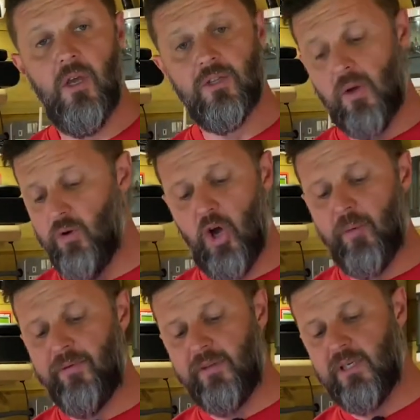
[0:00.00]
So
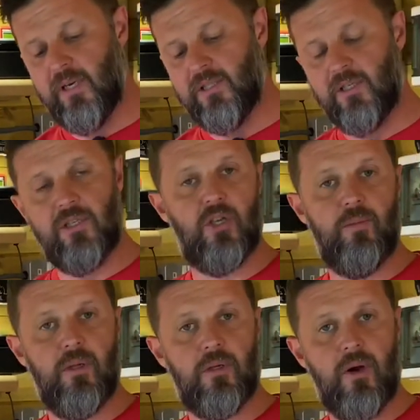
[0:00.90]
normally fitting a
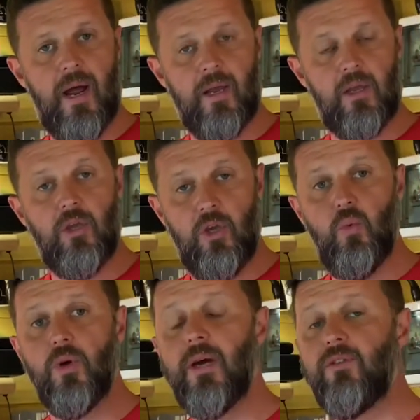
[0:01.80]
62mm crank, you
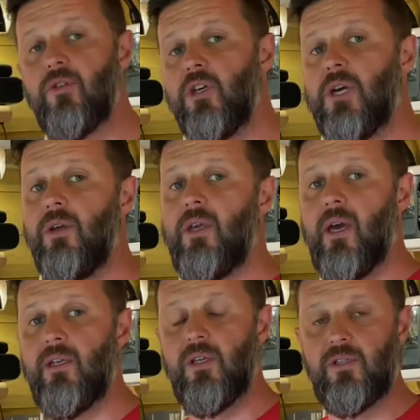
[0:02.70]
would have to trench out your
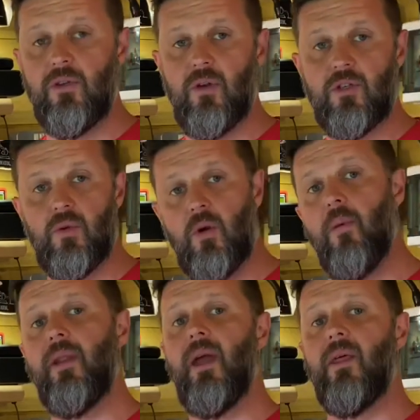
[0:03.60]
casings in order to
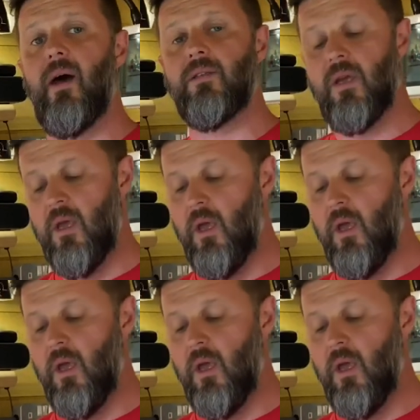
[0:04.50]
accommodate that.